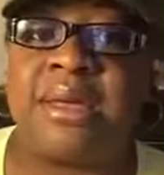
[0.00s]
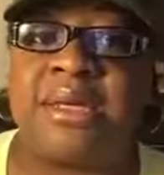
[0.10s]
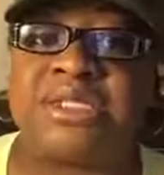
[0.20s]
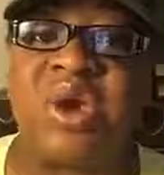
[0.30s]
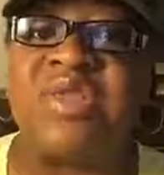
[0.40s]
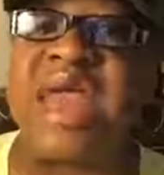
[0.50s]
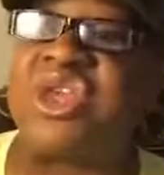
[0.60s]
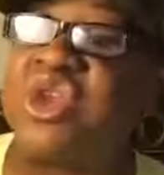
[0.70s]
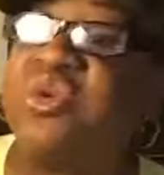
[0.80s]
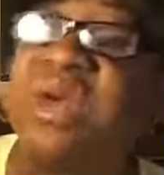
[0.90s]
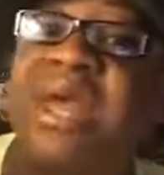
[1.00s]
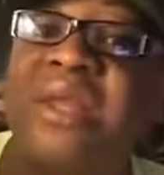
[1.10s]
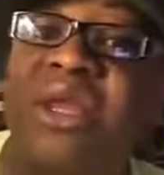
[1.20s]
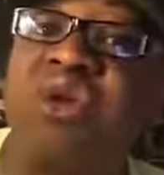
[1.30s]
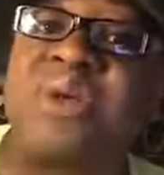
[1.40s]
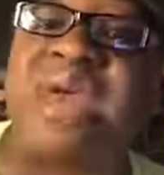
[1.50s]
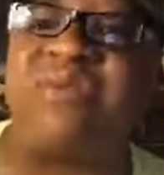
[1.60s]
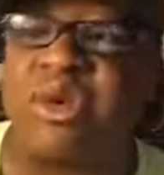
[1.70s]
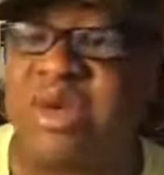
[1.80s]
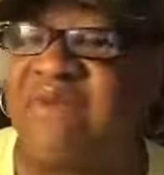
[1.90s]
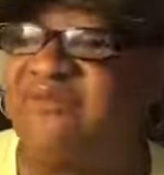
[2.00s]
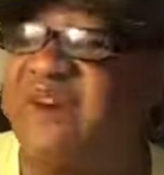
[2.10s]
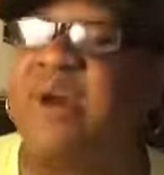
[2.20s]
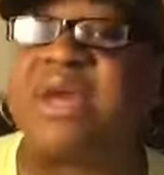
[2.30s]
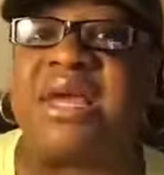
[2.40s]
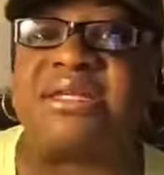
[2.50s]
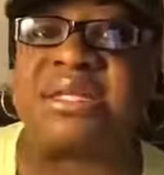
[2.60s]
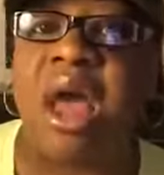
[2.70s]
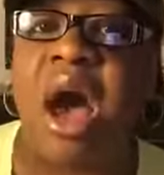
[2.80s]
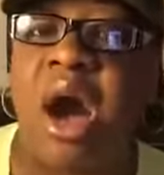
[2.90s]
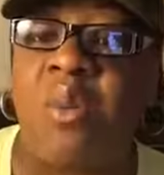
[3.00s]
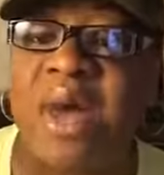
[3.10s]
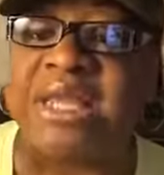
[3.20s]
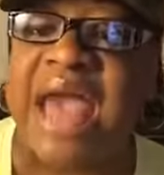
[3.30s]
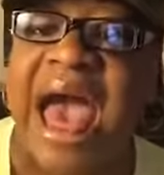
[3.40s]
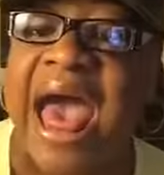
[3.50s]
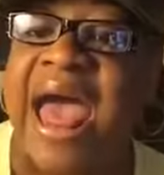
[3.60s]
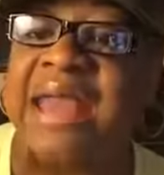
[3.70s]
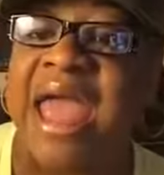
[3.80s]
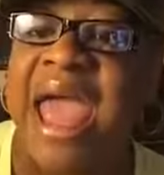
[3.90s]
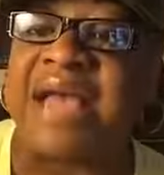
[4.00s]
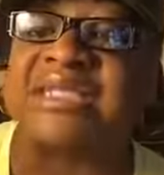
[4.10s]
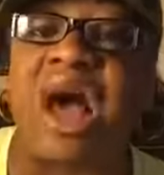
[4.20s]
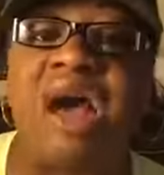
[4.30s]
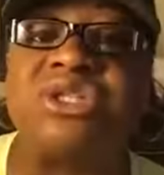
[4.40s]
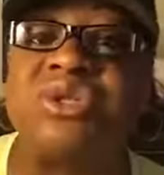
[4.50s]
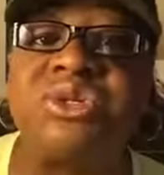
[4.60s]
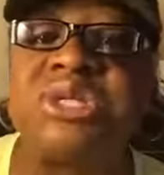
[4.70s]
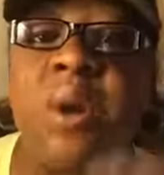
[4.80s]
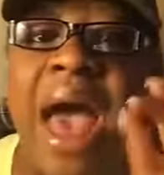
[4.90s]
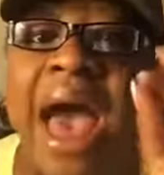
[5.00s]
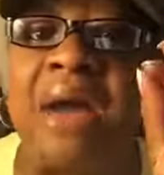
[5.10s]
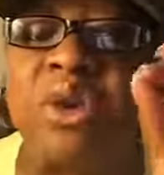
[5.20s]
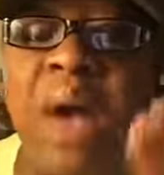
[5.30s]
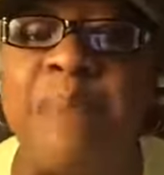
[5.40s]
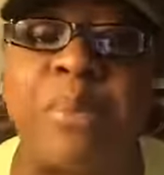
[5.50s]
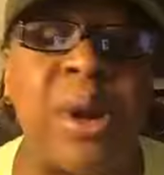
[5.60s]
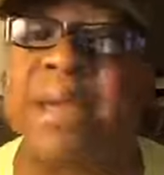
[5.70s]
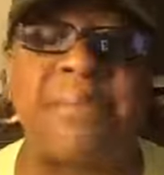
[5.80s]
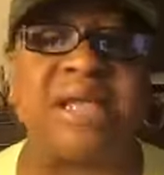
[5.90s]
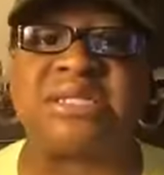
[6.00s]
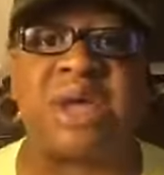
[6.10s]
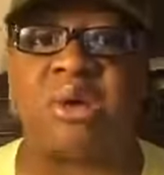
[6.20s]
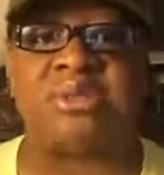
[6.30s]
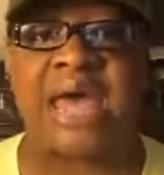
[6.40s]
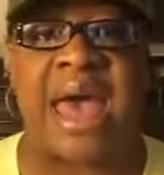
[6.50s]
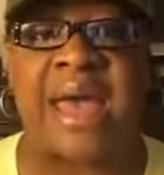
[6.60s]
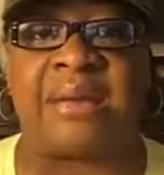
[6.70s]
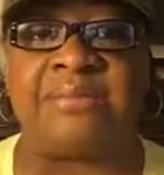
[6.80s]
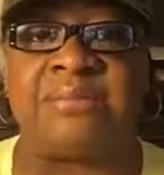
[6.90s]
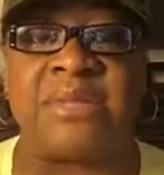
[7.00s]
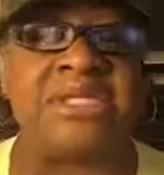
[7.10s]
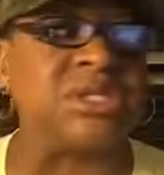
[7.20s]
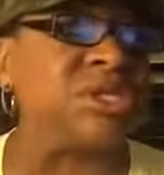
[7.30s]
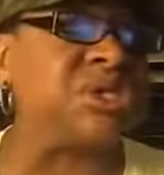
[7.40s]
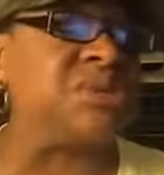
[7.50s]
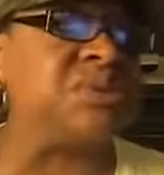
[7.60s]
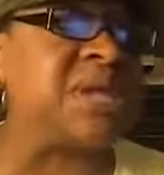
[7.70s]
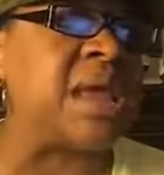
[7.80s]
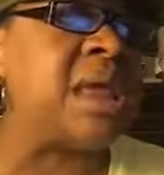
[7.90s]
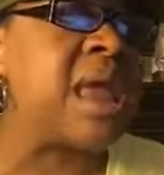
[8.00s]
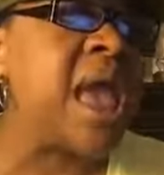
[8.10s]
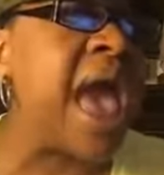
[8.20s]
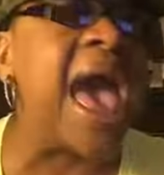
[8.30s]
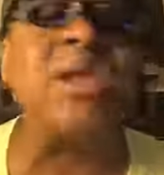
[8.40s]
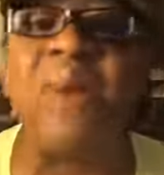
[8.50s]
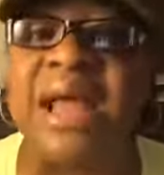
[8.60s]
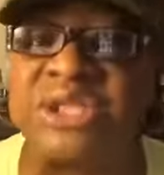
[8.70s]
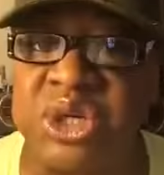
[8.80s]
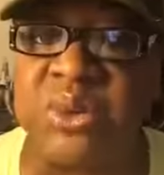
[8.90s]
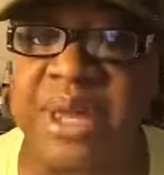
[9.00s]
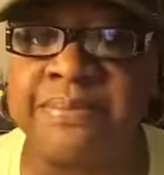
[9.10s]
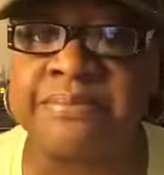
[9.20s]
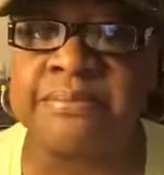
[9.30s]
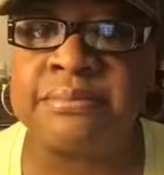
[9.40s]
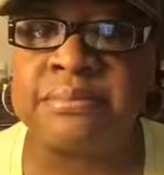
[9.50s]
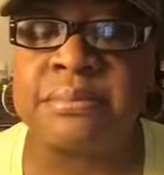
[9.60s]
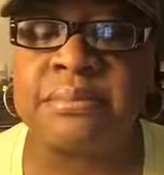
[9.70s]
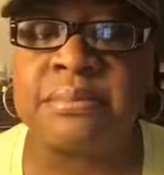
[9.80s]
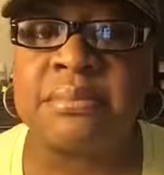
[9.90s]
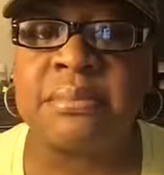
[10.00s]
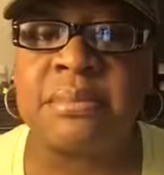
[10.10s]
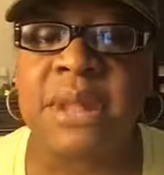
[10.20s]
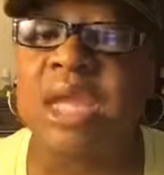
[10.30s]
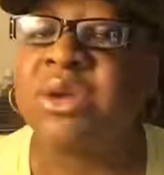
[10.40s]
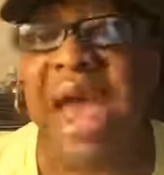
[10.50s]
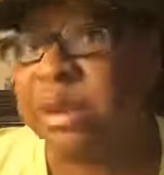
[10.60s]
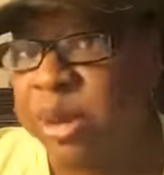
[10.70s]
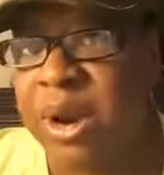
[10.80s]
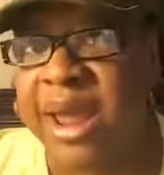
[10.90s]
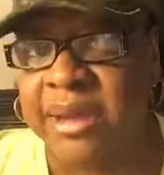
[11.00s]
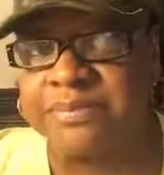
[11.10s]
so that you can, you can, you can focus on what God has called you to do. So how do I break my soul tie, Sister Tuesday? How do I do it? You got to pray.